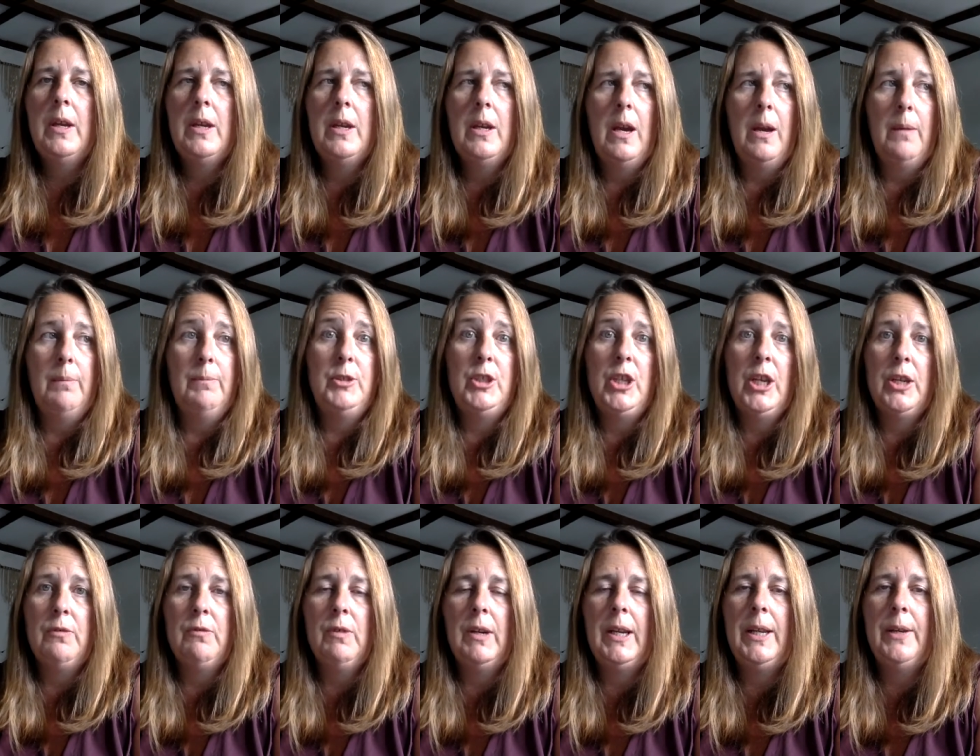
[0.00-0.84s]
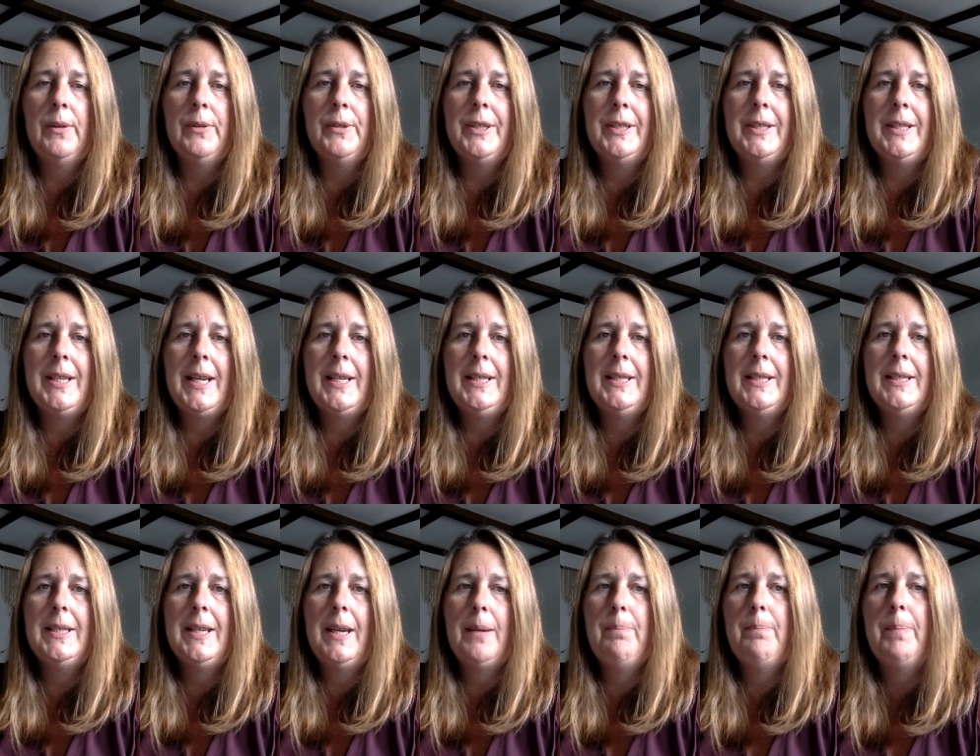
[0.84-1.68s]
um, generally on a day to
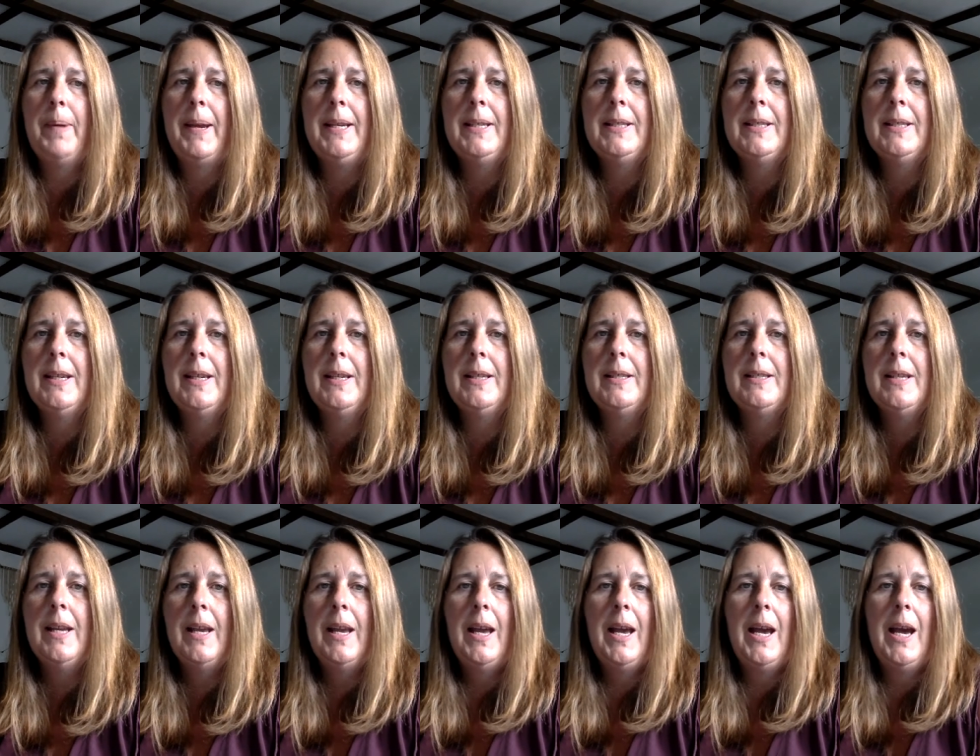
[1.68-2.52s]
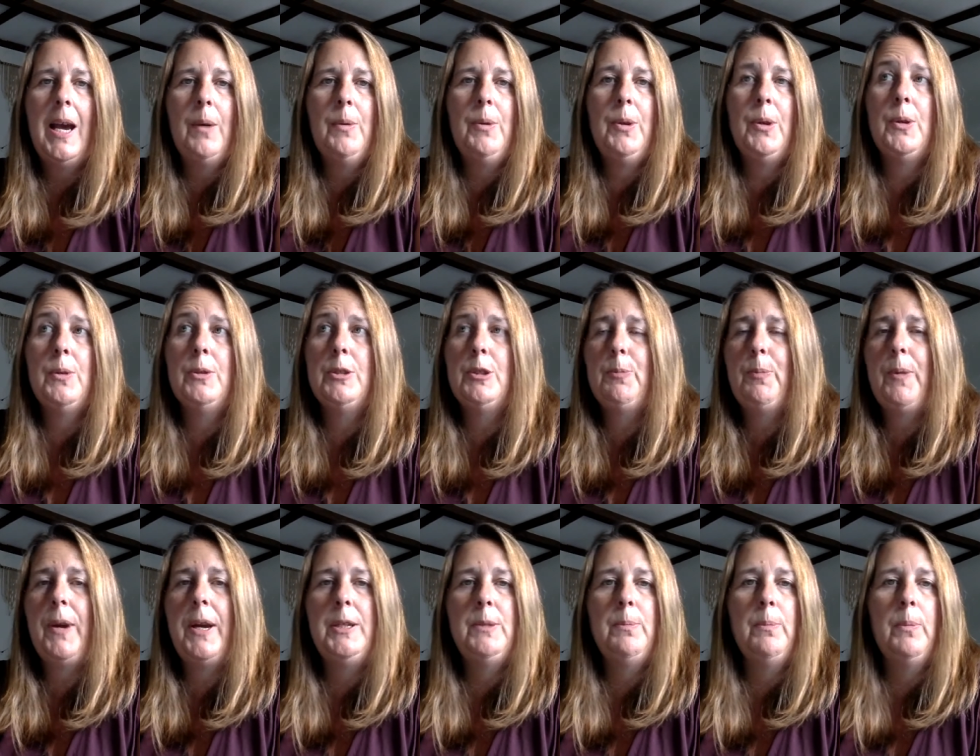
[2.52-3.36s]
day basis, how you can
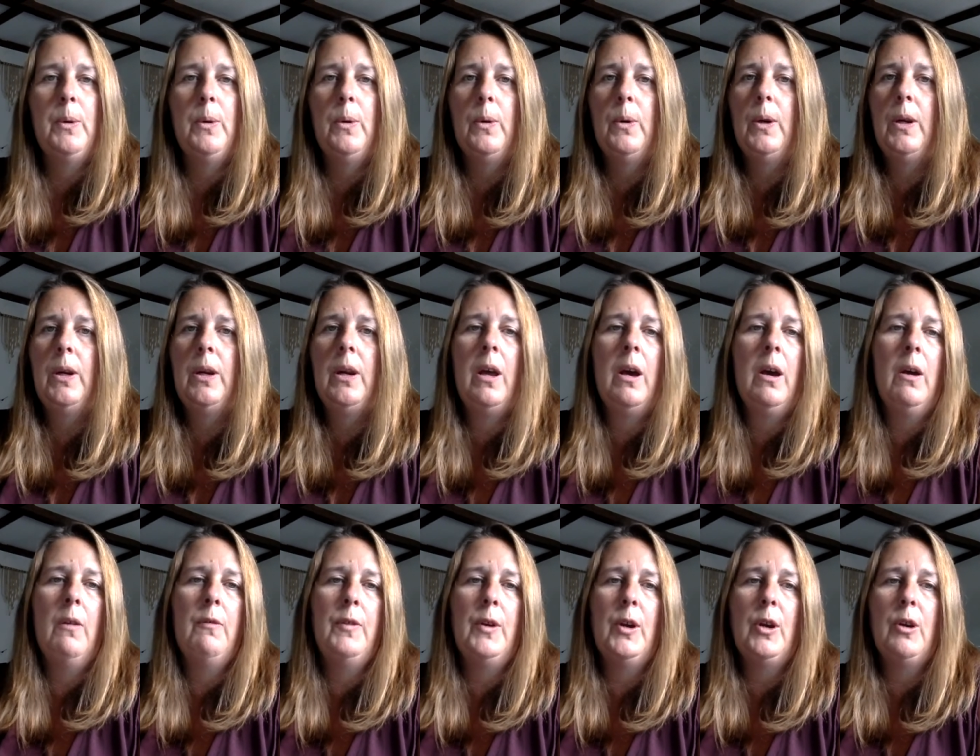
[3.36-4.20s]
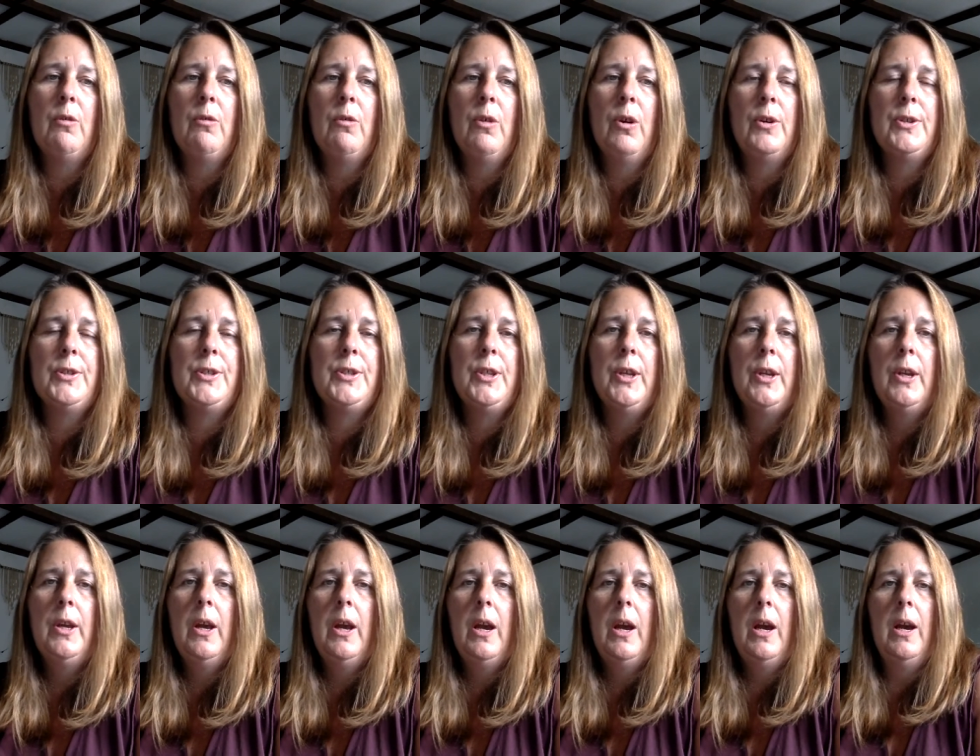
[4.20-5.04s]
spread more love across
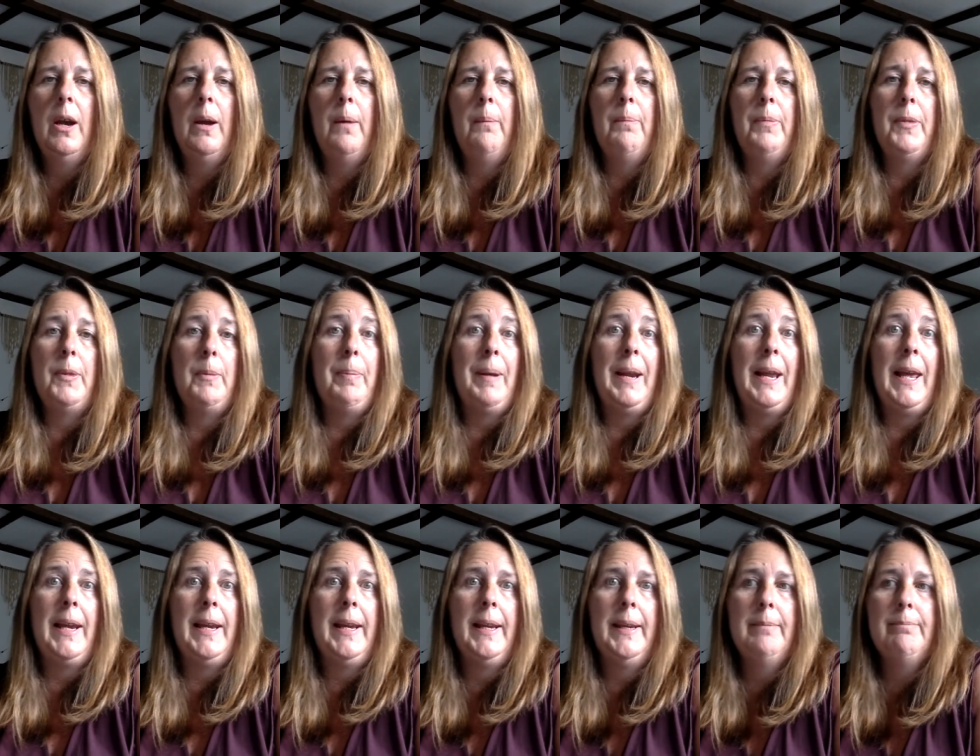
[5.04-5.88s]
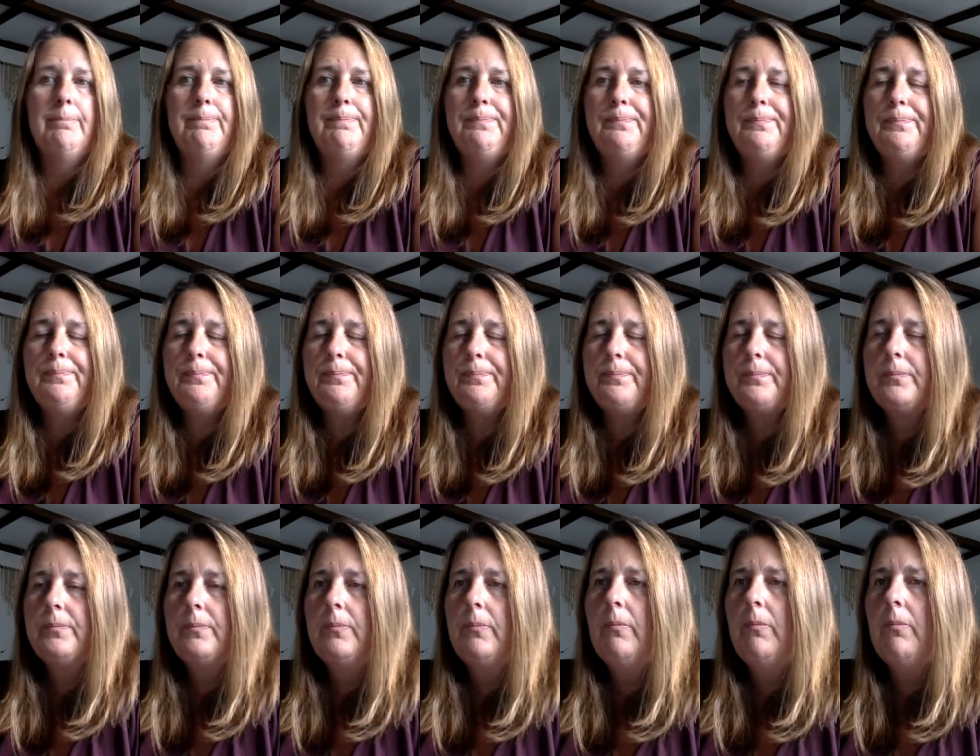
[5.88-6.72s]
um, the planet
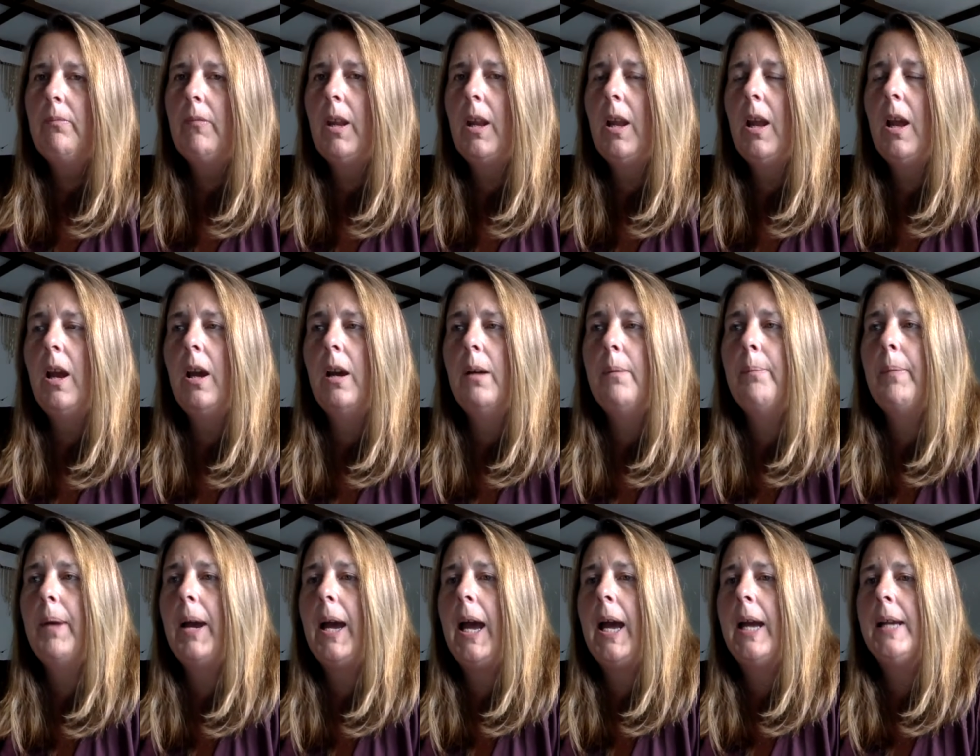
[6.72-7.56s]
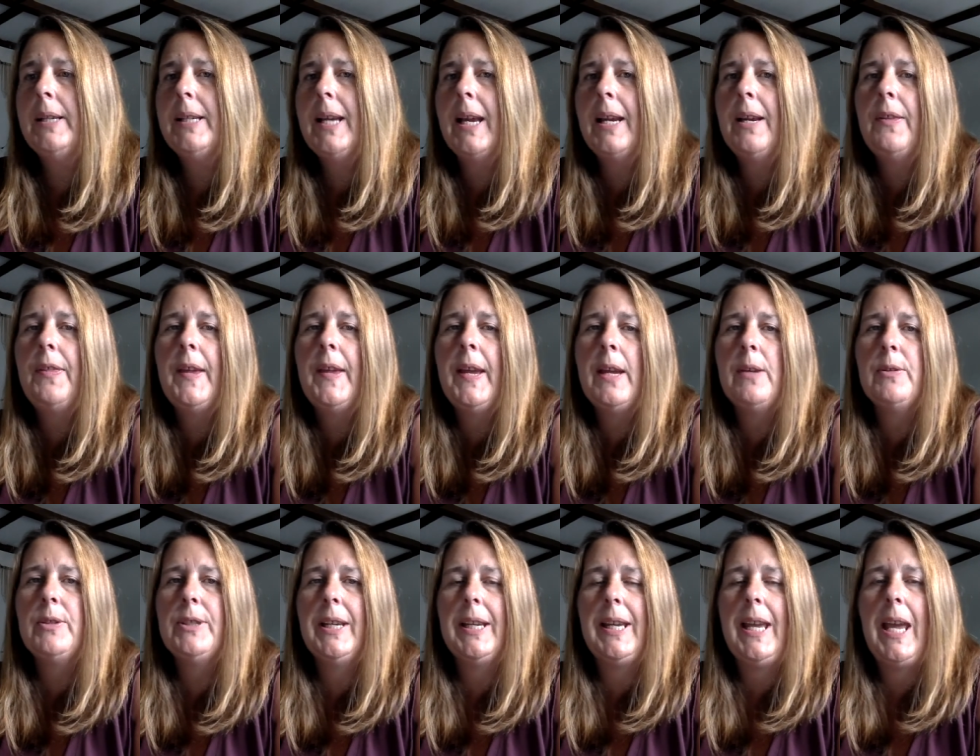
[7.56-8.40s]
um, and anything
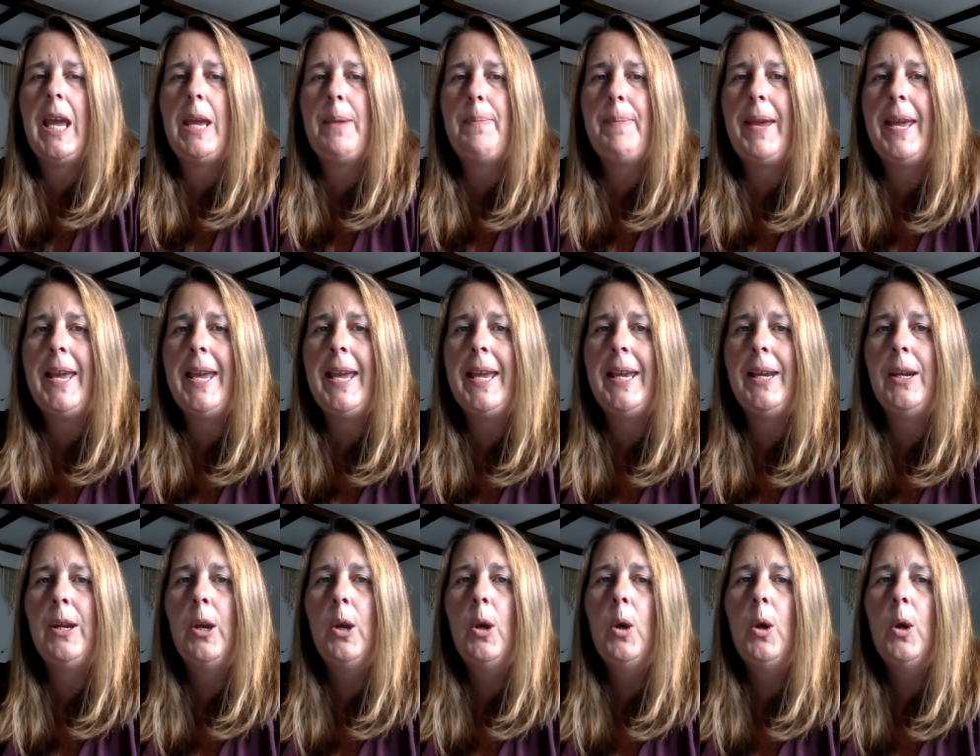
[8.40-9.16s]
else that came in